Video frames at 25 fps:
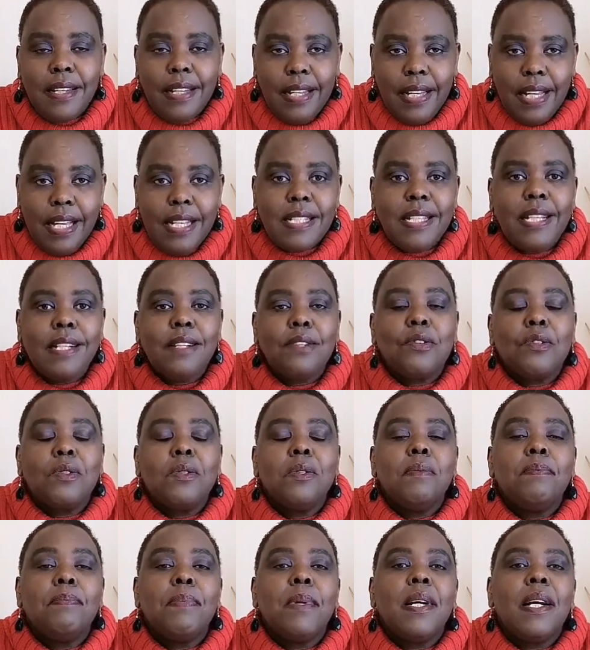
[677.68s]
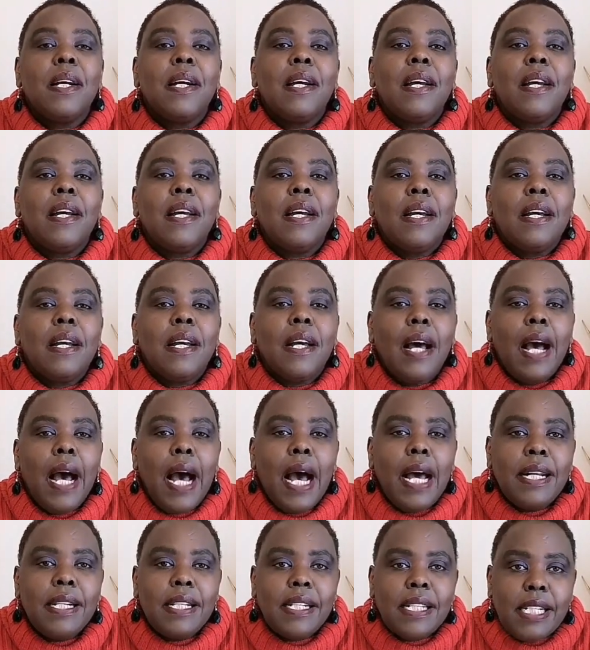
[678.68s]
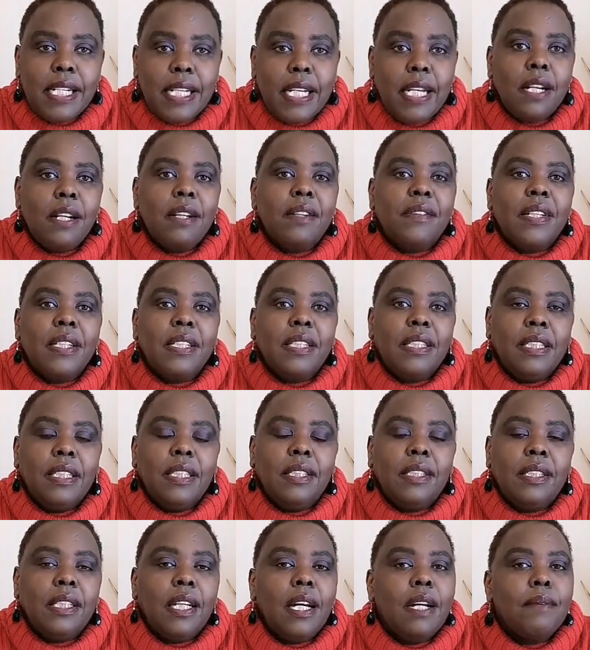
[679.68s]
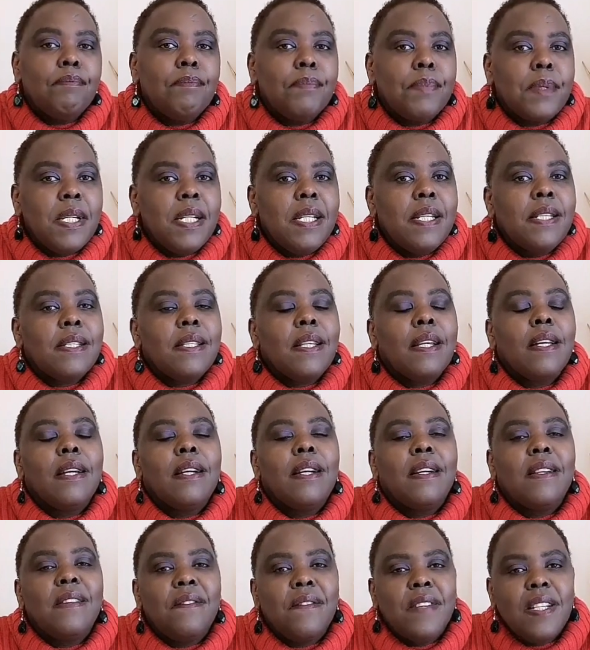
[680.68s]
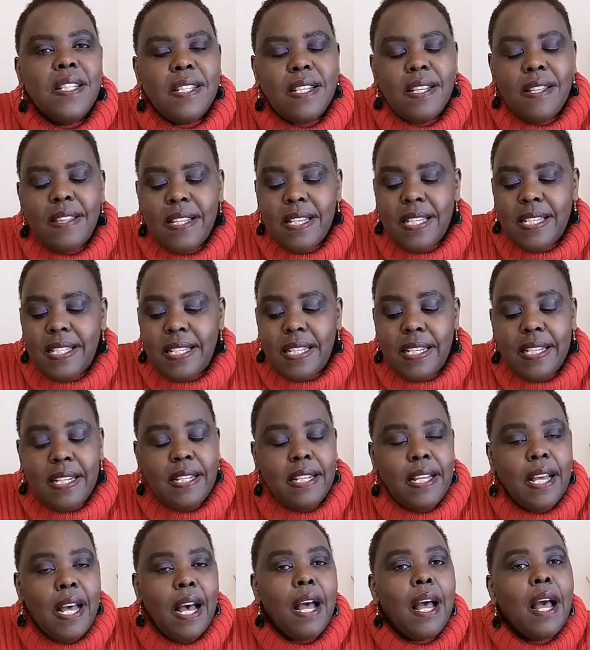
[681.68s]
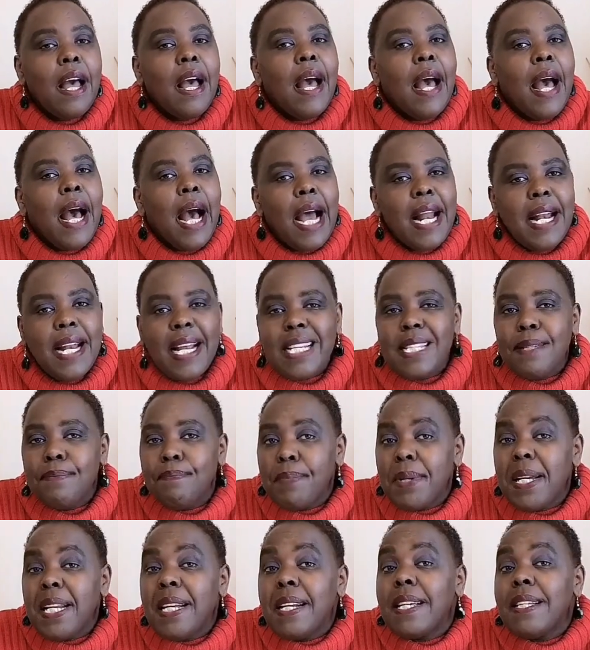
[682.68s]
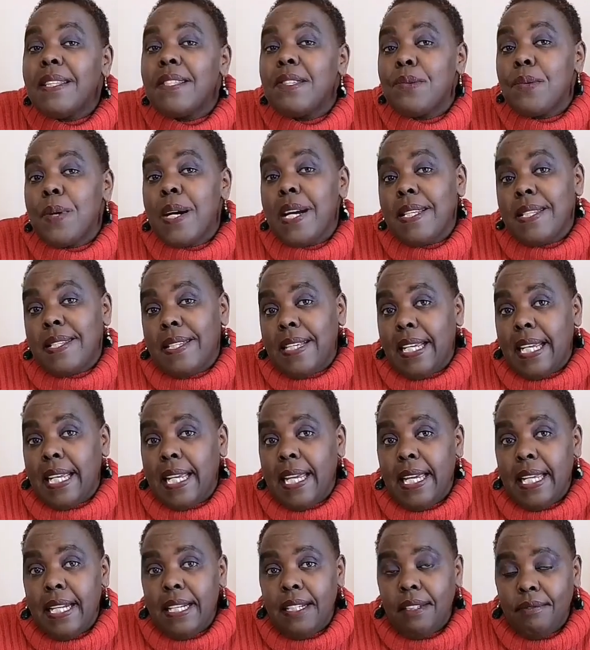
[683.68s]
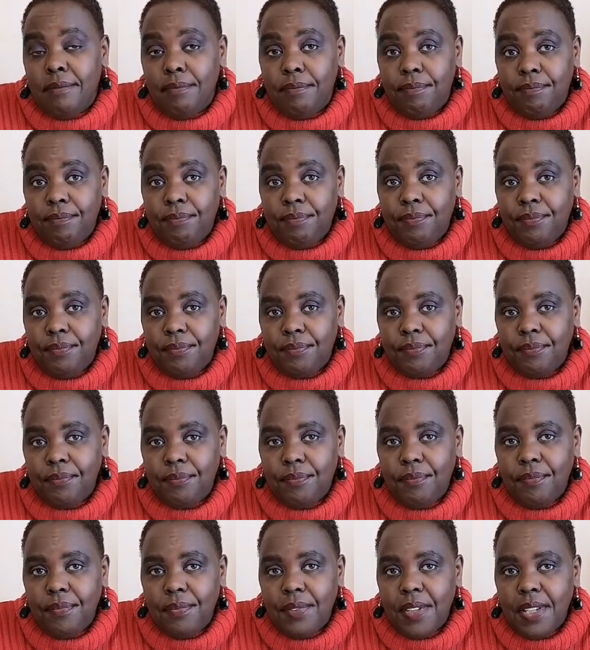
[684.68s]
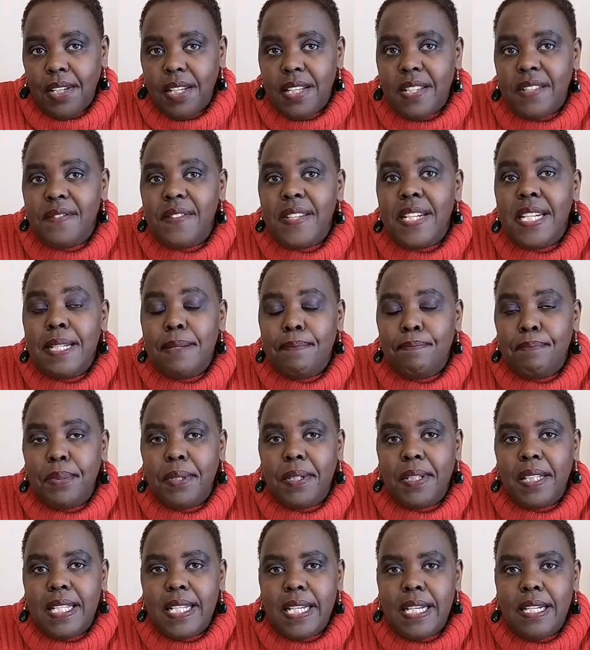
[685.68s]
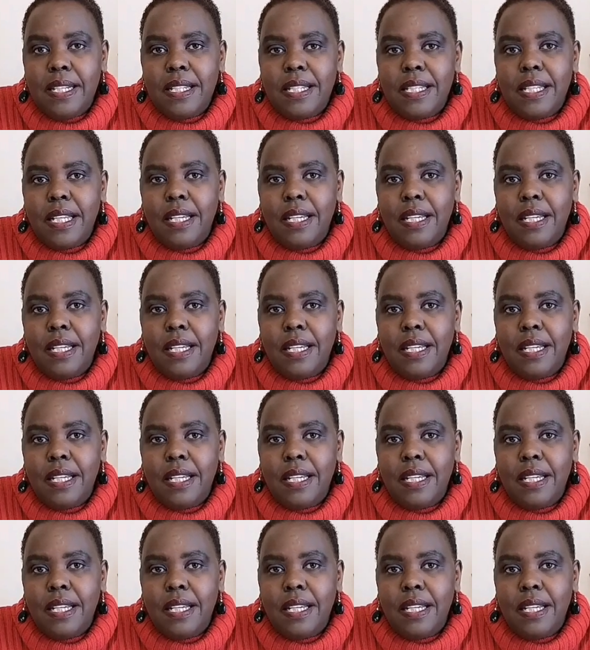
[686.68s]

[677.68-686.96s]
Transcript: as a group and tell the teacher, please revisit this area and explain it to us again. It's very important.